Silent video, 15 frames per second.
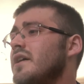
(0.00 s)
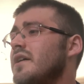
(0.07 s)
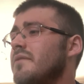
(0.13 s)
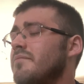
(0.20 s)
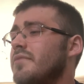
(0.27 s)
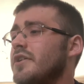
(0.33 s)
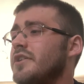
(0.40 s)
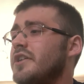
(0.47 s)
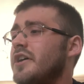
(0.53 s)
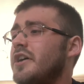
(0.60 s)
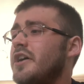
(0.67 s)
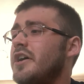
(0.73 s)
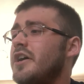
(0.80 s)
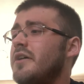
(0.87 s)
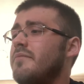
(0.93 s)
But,
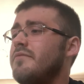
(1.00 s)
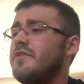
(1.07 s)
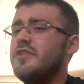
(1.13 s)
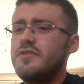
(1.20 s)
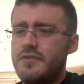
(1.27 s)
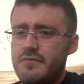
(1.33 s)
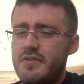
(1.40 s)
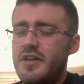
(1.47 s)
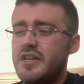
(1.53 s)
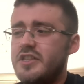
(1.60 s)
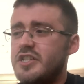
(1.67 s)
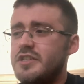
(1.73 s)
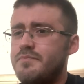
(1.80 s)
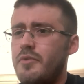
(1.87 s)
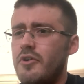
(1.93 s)
like,
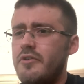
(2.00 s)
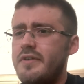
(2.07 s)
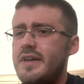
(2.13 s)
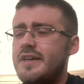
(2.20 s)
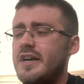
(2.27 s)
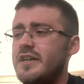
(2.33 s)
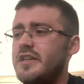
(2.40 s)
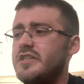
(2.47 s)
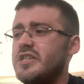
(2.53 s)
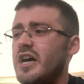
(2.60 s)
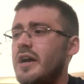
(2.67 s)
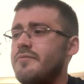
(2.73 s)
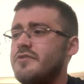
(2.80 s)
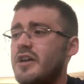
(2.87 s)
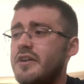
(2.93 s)
the spoiler kind of
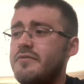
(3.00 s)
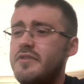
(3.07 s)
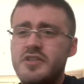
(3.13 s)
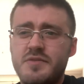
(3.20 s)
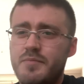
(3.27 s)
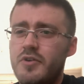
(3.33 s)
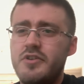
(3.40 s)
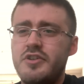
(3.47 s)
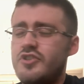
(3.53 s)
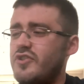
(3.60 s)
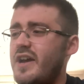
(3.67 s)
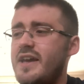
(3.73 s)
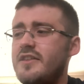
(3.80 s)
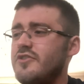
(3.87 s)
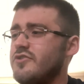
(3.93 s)
types, like the spoiler
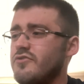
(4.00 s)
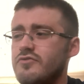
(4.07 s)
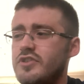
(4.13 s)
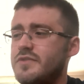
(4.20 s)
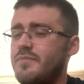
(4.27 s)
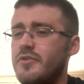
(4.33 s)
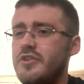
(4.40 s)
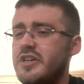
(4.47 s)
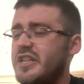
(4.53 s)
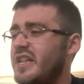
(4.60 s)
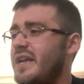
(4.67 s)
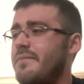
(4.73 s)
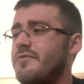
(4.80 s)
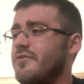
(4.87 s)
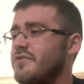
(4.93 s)
trailers or the spoiler
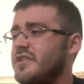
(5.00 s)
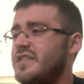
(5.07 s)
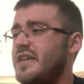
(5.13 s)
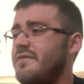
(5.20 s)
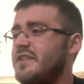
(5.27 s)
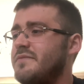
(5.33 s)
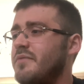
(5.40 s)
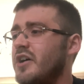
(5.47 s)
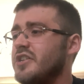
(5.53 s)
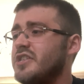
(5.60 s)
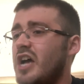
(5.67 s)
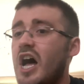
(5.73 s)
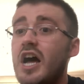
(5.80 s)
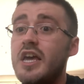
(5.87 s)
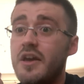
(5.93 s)
clips or the TV
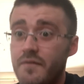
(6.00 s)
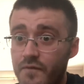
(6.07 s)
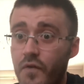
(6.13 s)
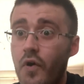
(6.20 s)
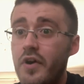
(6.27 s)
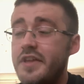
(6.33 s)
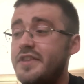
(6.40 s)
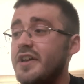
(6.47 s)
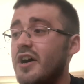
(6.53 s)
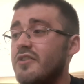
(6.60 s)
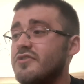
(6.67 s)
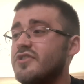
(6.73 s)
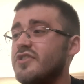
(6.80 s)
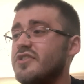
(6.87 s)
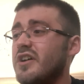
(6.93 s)
spots, I avoid
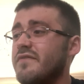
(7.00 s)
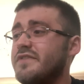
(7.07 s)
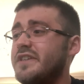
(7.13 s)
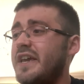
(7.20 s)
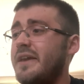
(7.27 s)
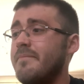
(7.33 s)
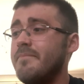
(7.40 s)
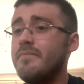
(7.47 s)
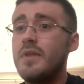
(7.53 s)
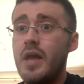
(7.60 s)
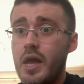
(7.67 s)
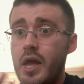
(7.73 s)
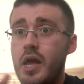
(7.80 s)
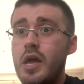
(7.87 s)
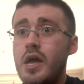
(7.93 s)
those because, obviously,
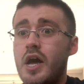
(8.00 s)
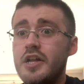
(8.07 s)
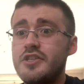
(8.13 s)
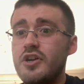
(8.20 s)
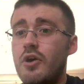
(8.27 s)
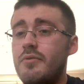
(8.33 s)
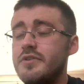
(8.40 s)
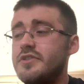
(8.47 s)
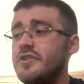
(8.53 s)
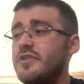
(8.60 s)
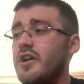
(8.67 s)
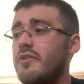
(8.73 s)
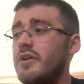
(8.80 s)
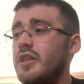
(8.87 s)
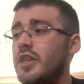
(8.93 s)
I don't want to
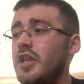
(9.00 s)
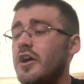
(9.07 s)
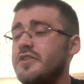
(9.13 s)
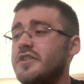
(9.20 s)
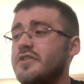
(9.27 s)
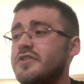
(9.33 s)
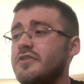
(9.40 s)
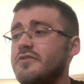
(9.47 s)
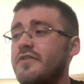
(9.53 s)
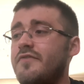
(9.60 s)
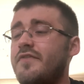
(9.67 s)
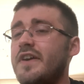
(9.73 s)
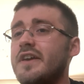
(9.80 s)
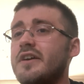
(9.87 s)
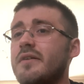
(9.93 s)
know a lot until the
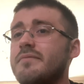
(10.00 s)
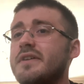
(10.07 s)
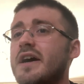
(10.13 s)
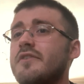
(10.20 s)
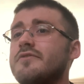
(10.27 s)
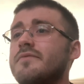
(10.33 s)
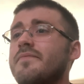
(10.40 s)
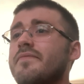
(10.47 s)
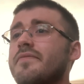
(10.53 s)
thing comes out.